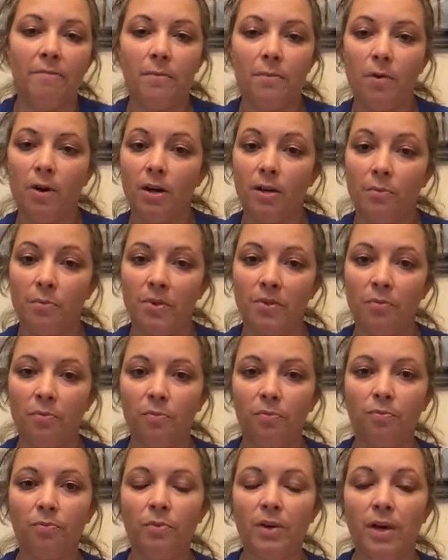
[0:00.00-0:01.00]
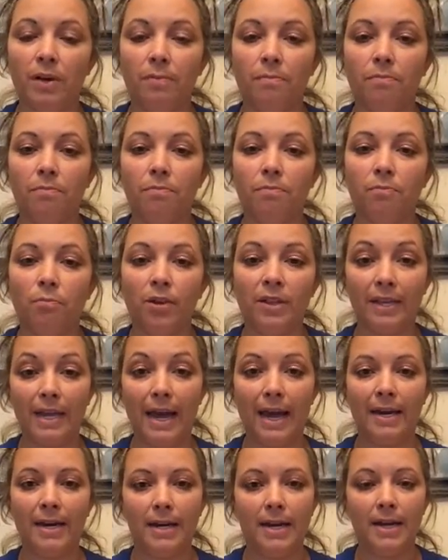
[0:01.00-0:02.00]
been working with
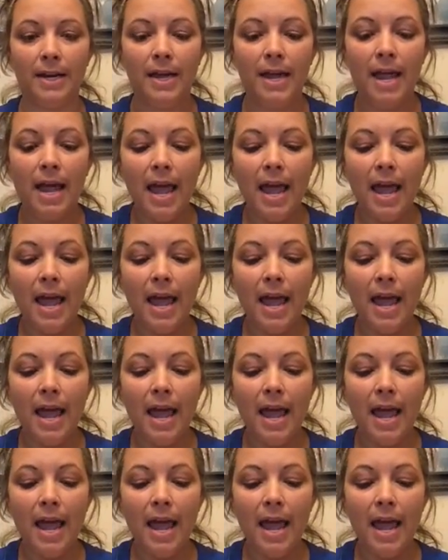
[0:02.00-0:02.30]
Caden.